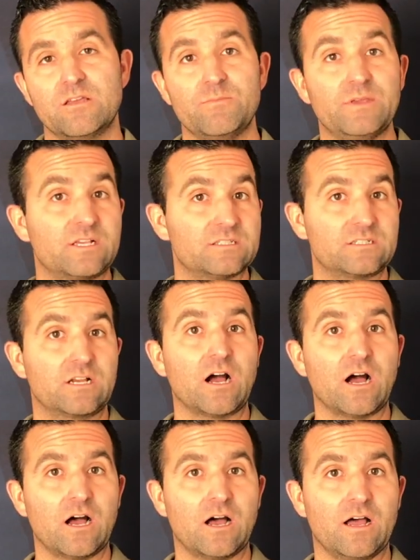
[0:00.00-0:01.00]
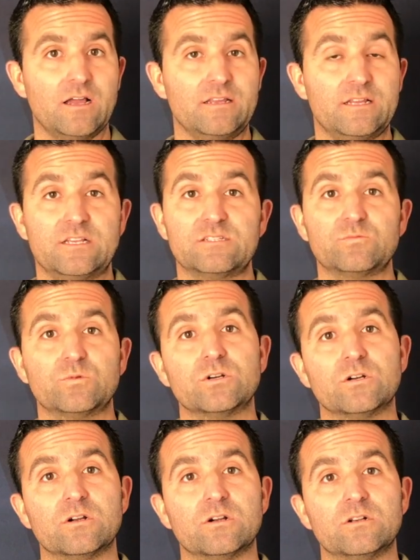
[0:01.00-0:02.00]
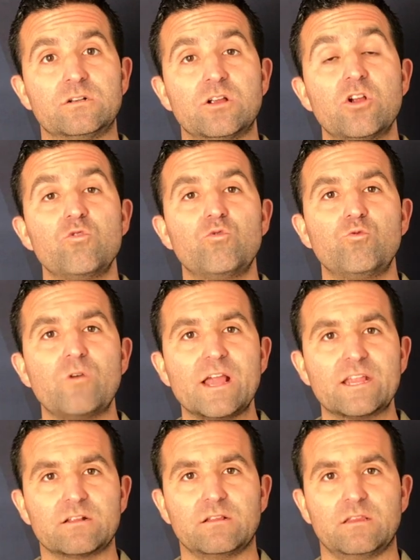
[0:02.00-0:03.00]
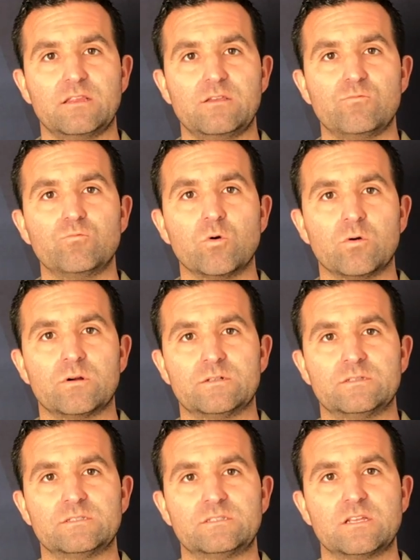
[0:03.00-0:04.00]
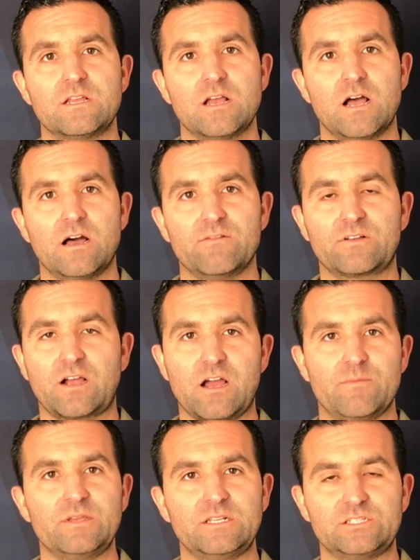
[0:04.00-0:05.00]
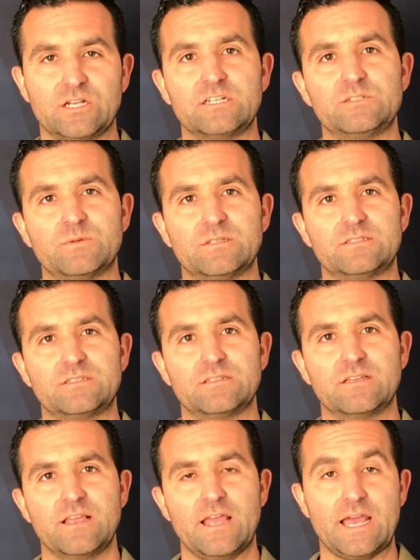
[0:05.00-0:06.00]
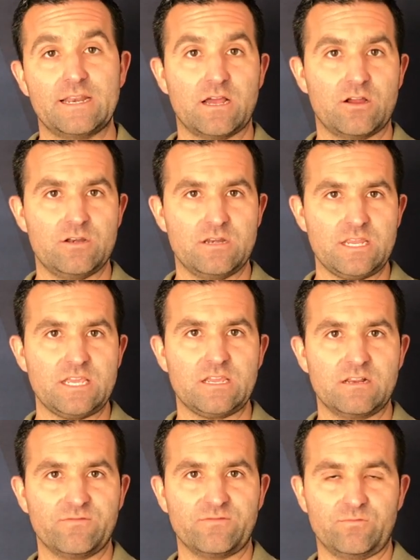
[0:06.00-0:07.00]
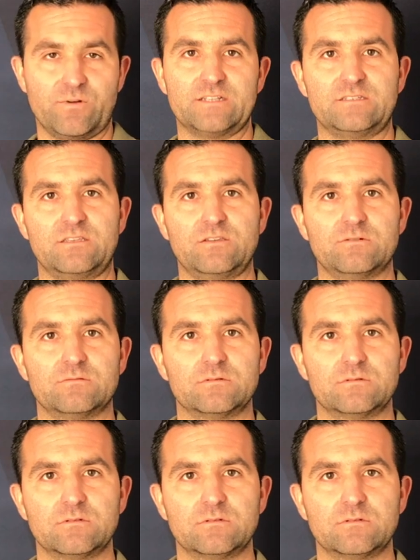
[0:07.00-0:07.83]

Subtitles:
Because God, in His Word, regularly warns of coming judgments and our need for rescue.